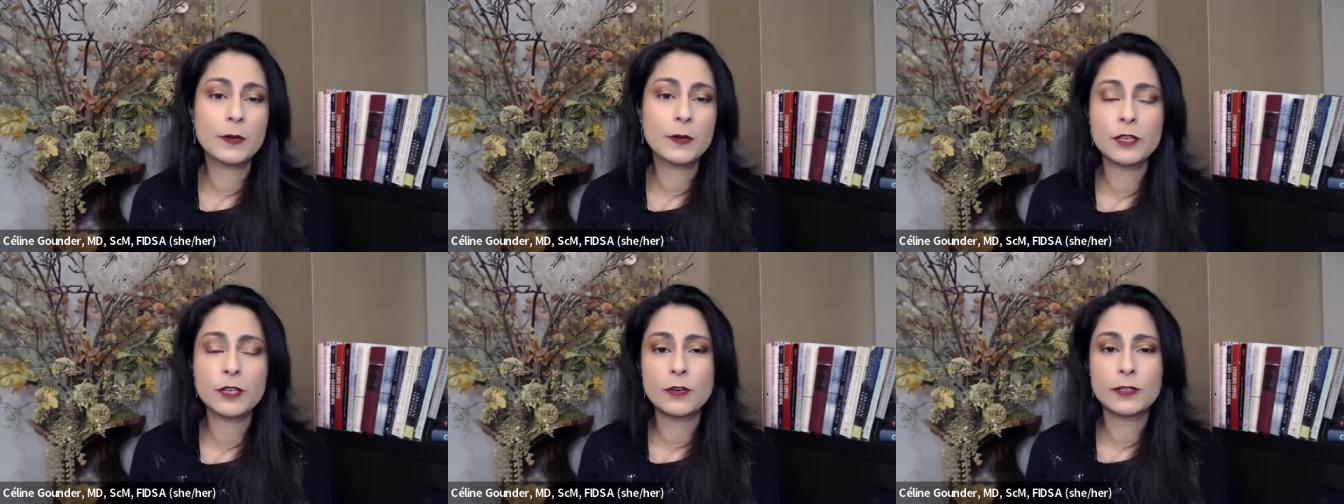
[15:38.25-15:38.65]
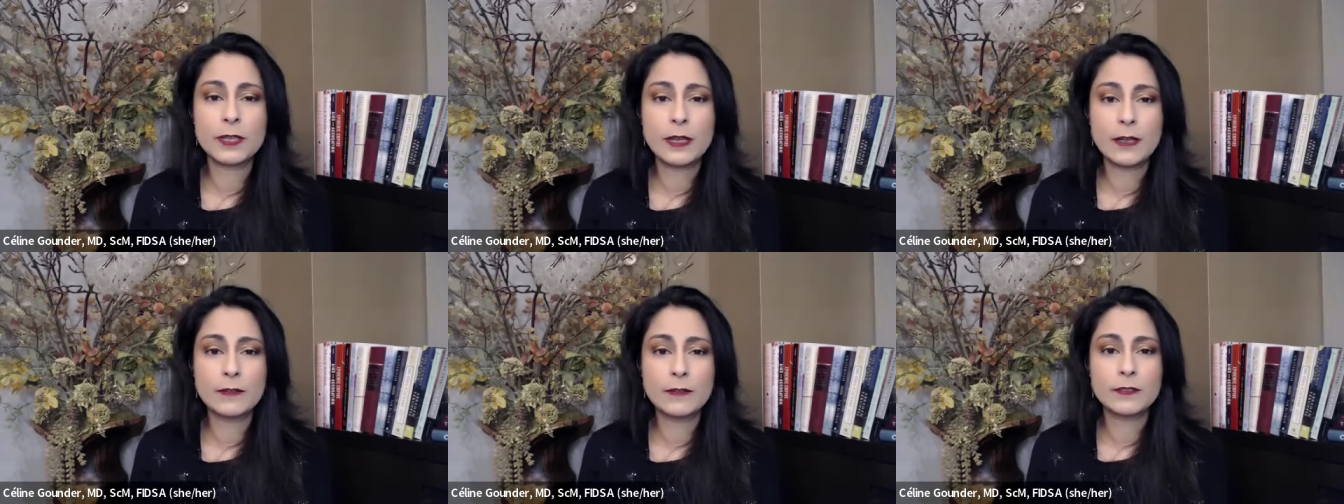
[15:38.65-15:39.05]
push
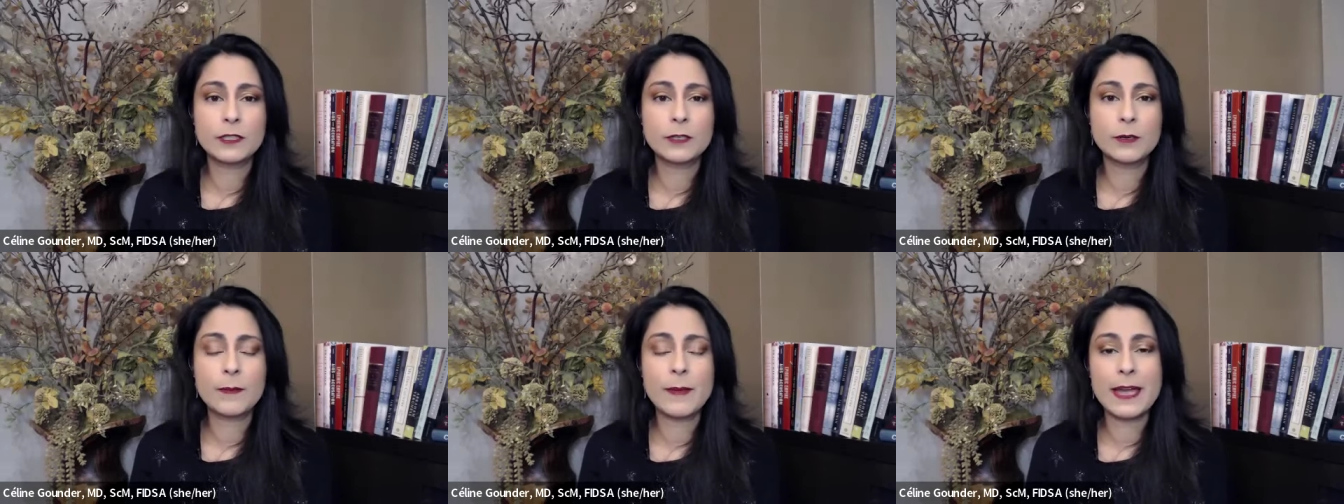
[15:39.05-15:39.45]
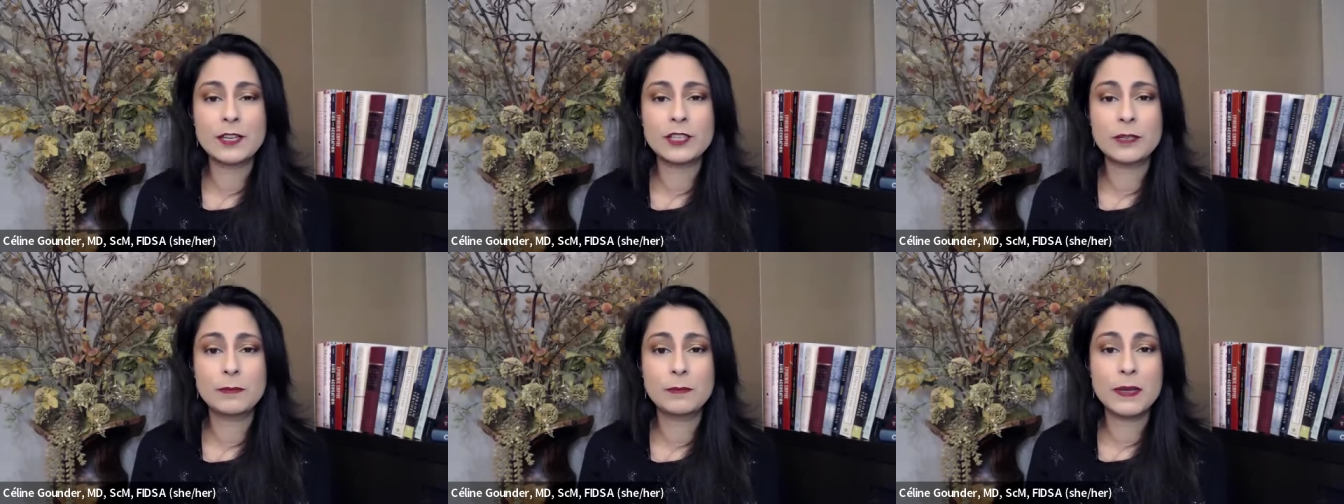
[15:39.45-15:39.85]
ourselves to
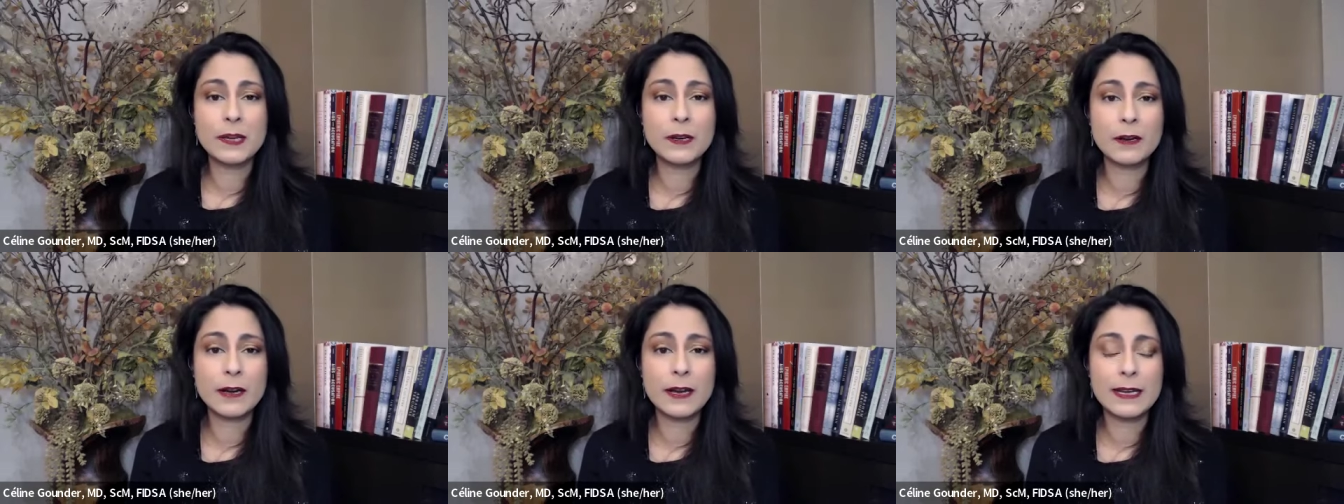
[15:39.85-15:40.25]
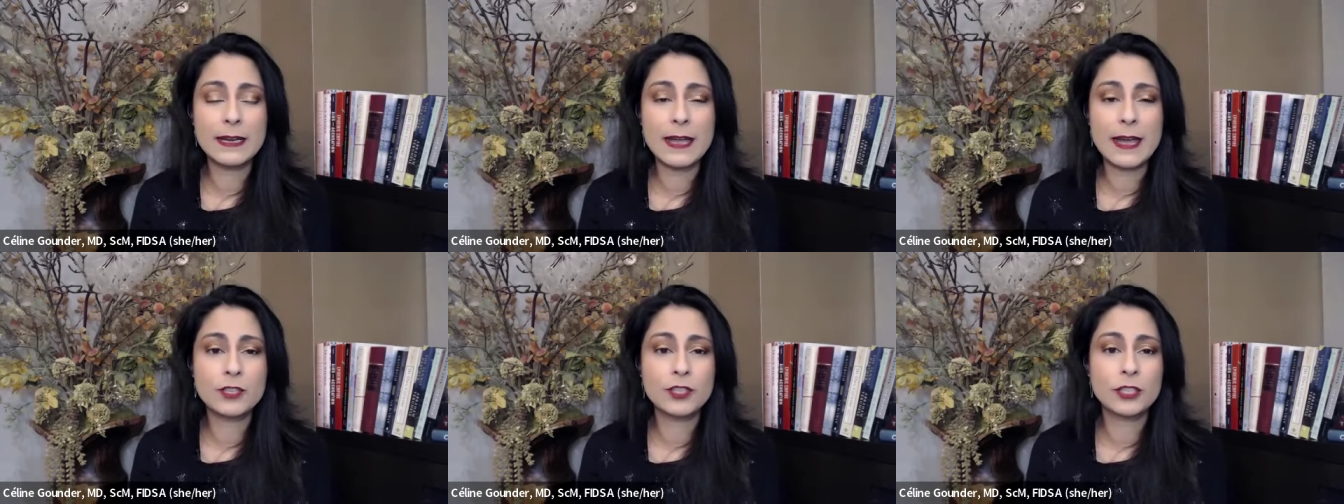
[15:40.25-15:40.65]
imagine bigger and
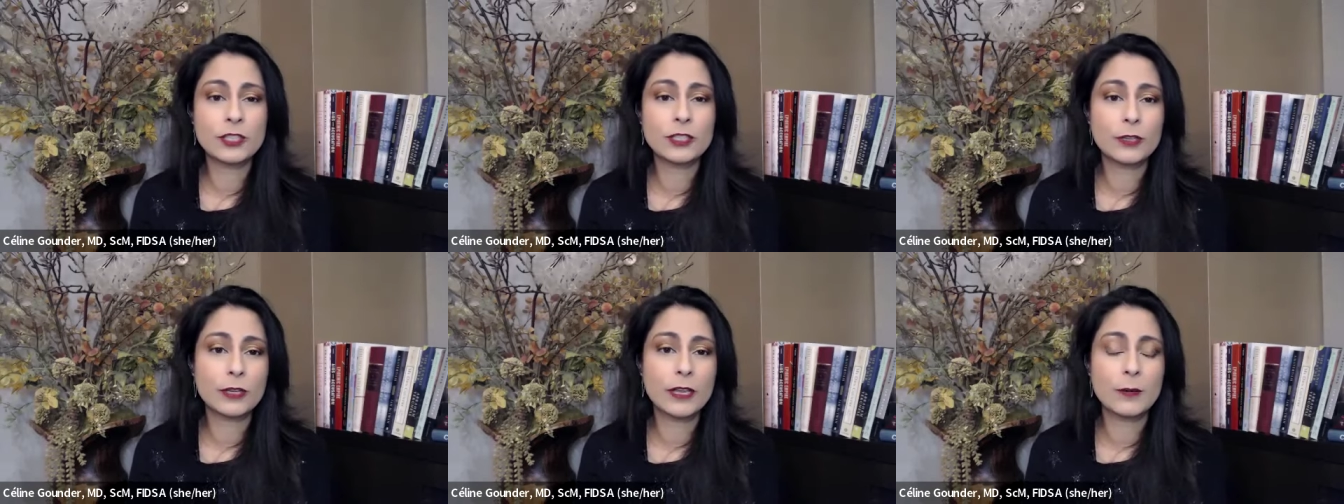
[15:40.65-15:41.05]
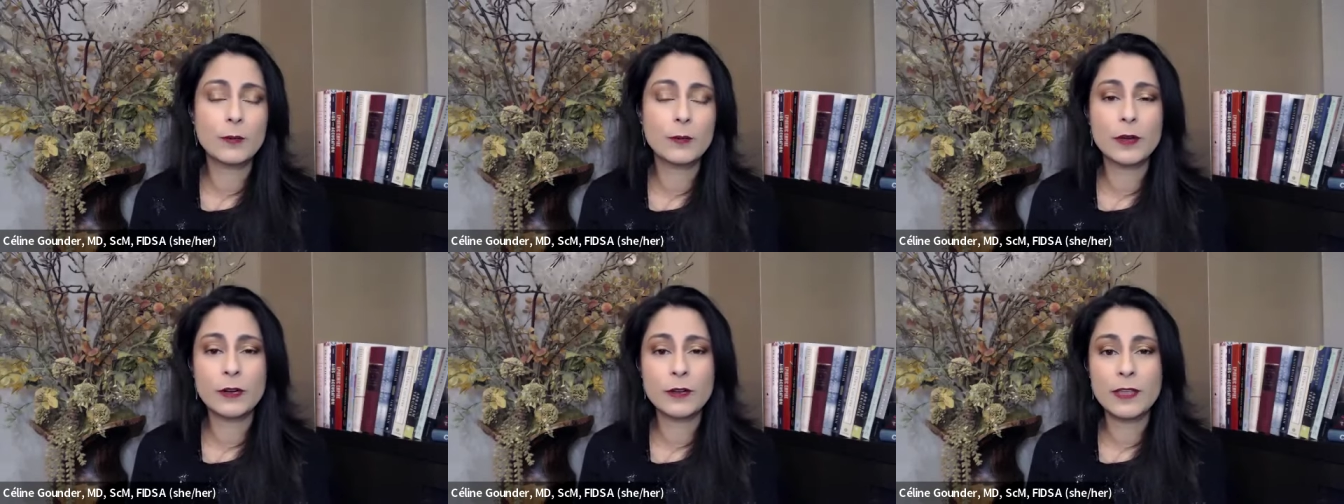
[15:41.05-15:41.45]
not just look at
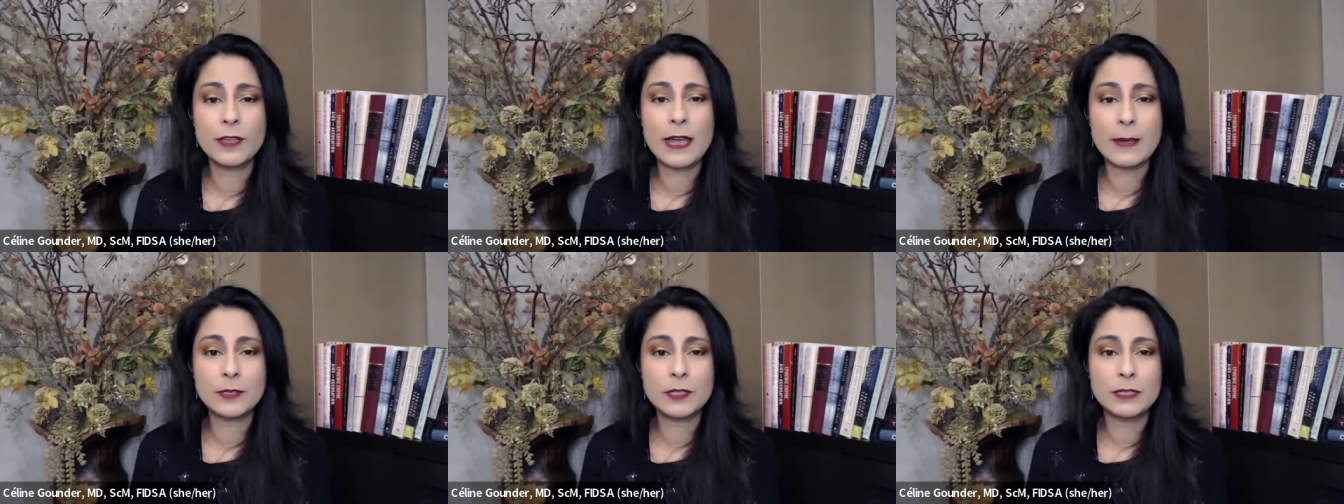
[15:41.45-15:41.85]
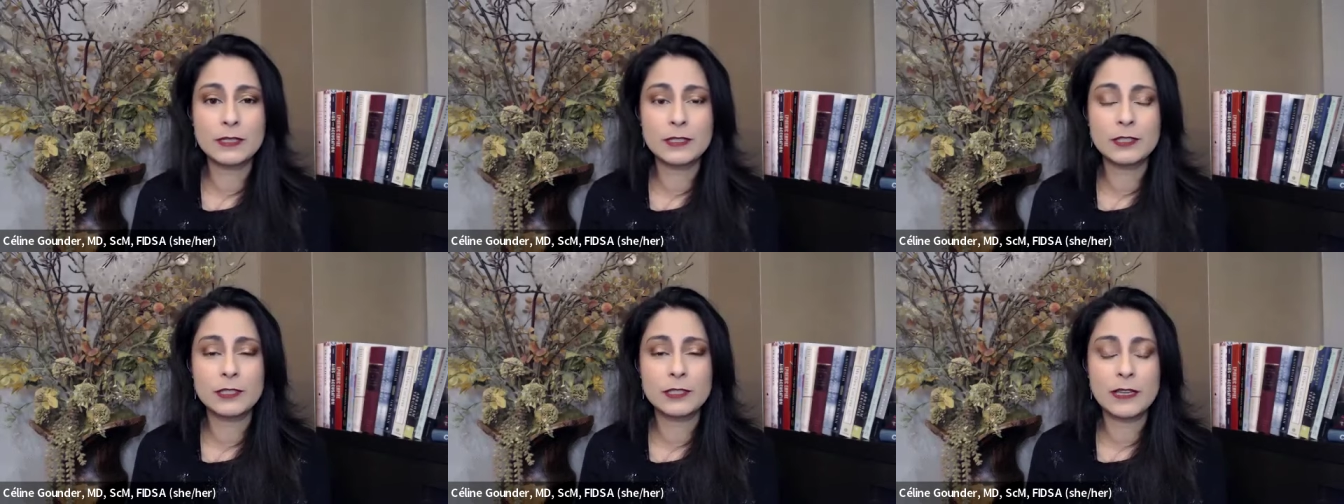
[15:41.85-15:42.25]
what are the
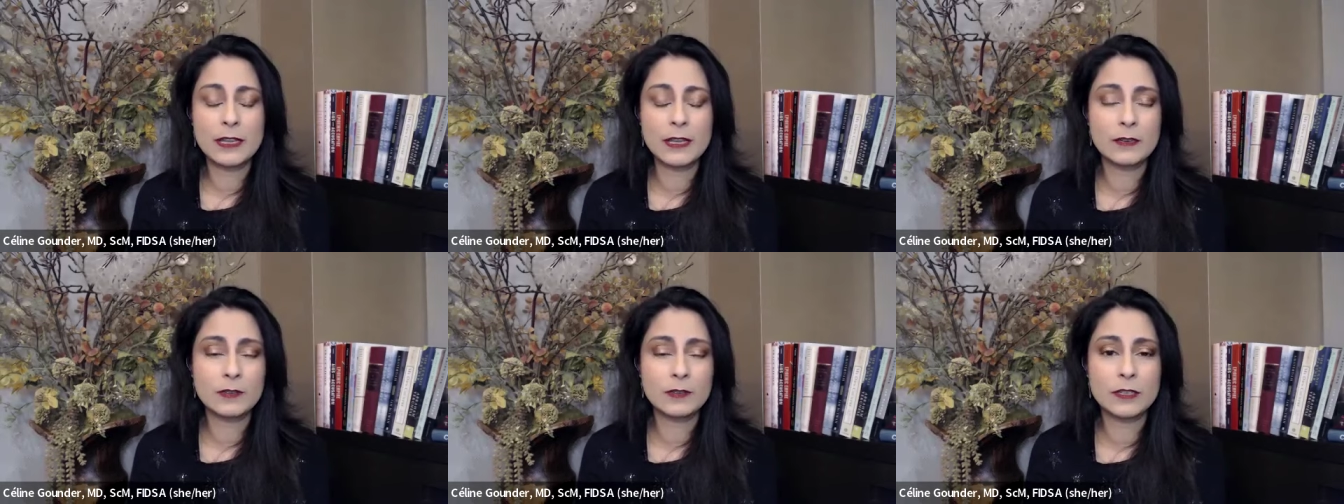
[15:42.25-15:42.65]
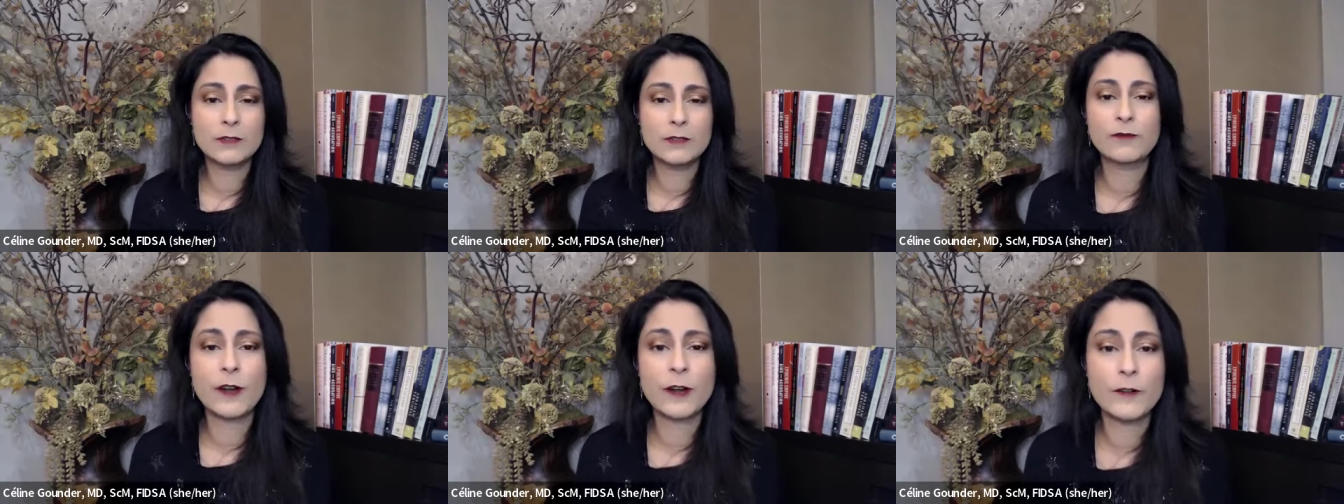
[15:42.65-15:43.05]
options in, uh,
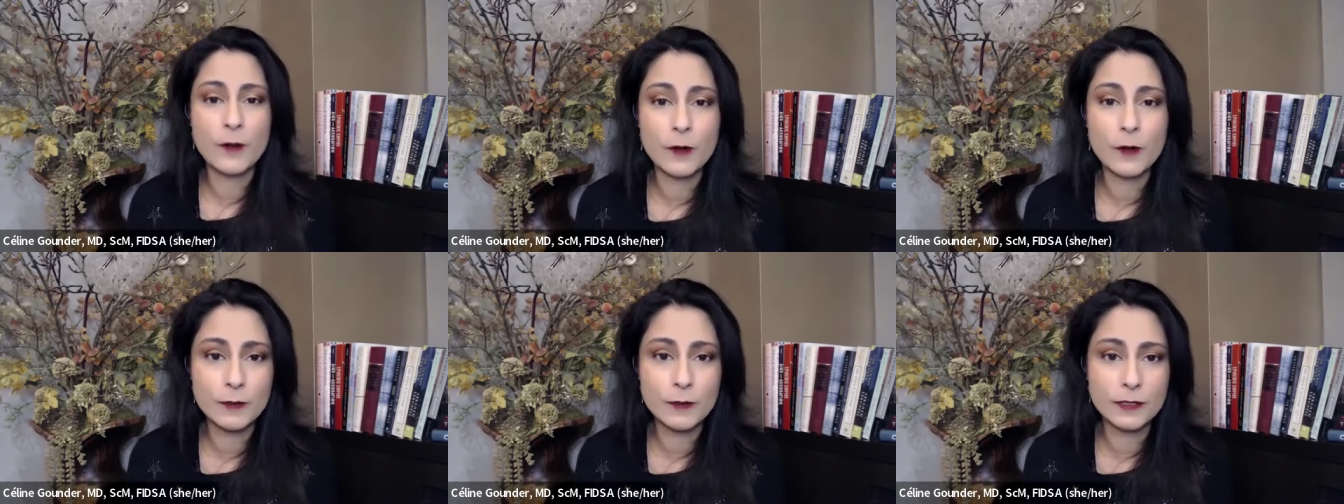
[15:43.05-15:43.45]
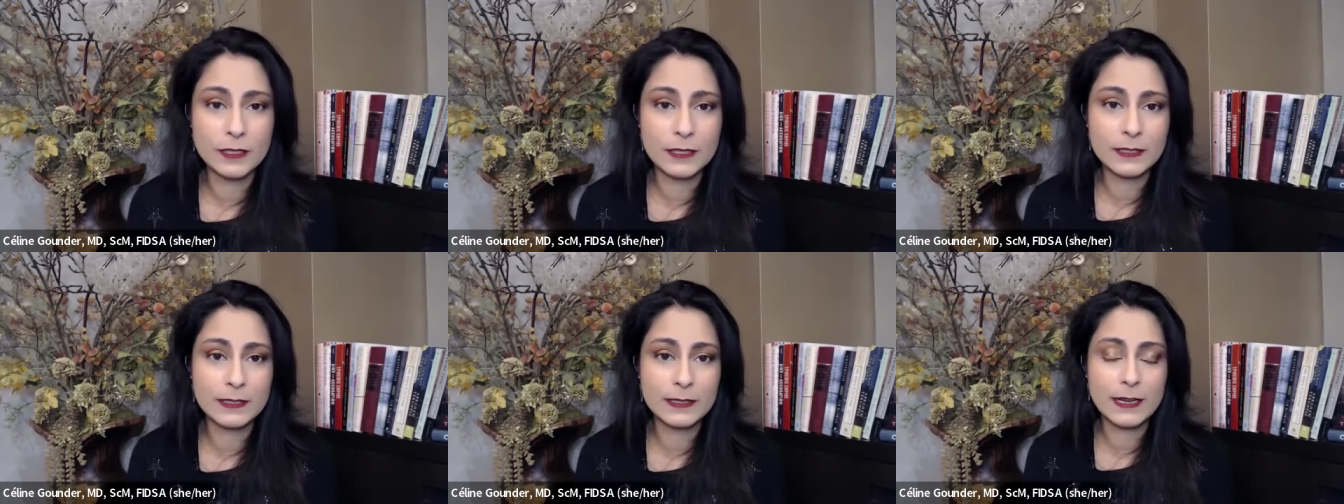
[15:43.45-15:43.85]
in front of our noses.